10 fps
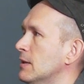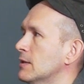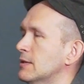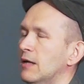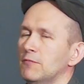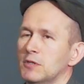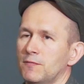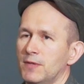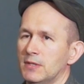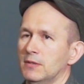stuff which
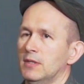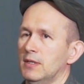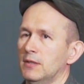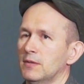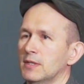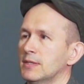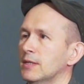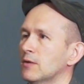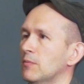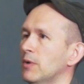fits on a
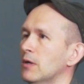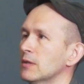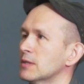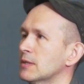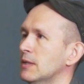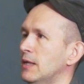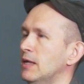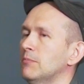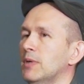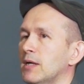single box.
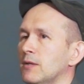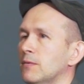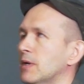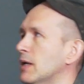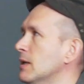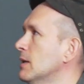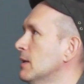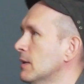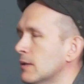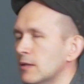And by the way,
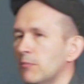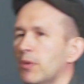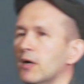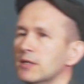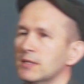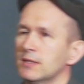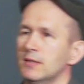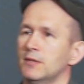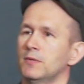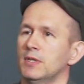the boxes
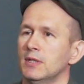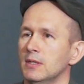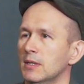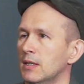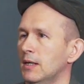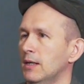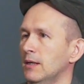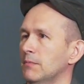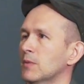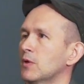that we
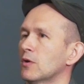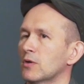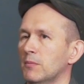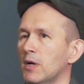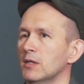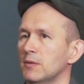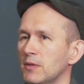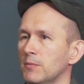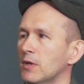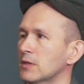call
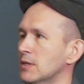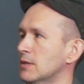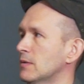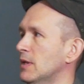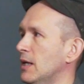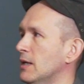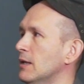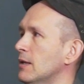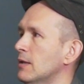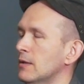commodity boxes today
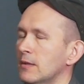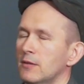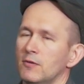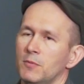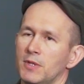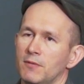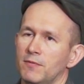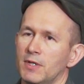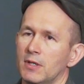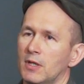tend to be
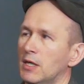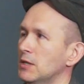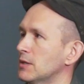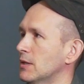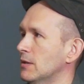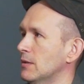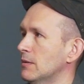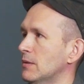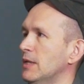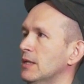very large, and
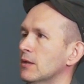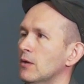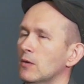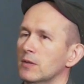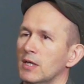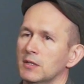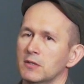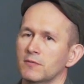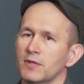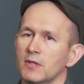they can hold
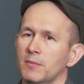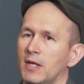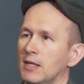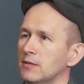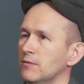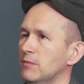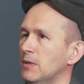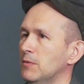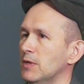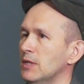hundreds of gigabytes of
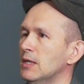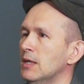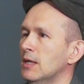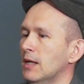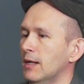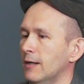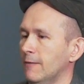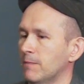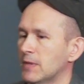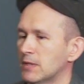memory.
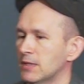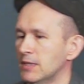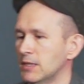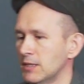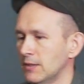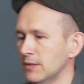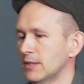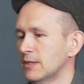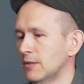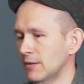So essentially, this
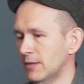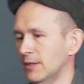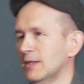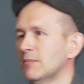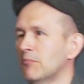is not the